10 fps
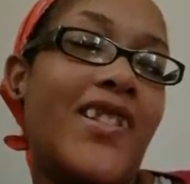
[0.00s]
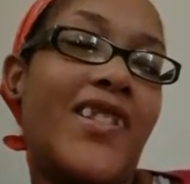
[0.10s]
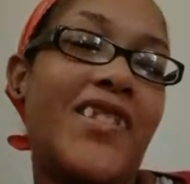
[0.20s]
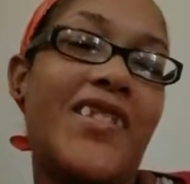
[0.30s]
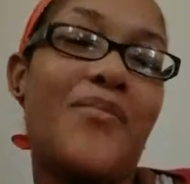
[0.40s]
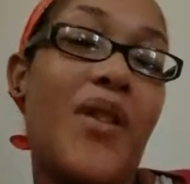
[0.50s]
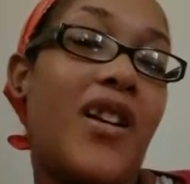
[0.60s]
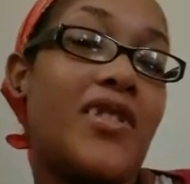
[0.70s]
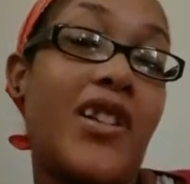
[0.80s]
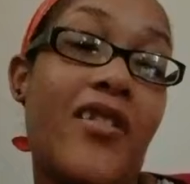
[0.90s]
he
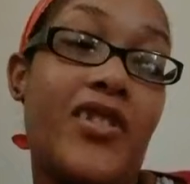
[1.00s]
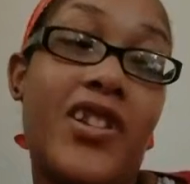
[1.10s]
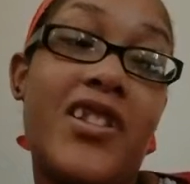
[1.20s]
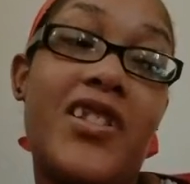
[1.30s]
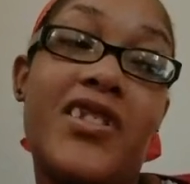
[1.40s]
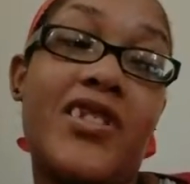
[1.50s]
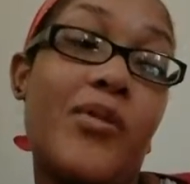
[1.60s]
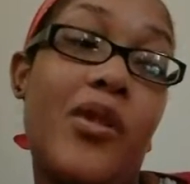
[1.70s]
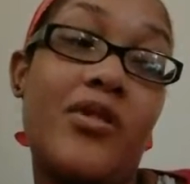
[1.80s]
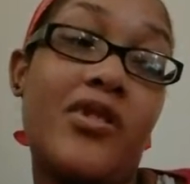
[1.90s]
smiles at everything. He thinks I'm
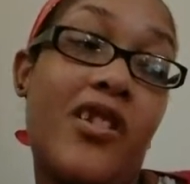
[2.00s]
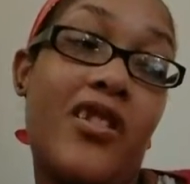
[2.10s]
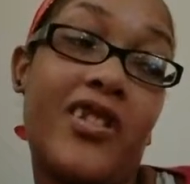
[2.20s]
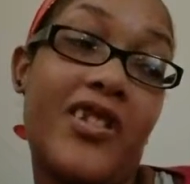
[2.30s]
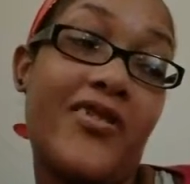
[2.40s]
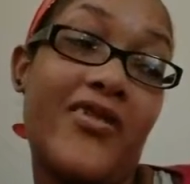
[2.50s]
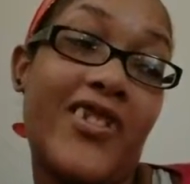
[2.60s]
always talking to him.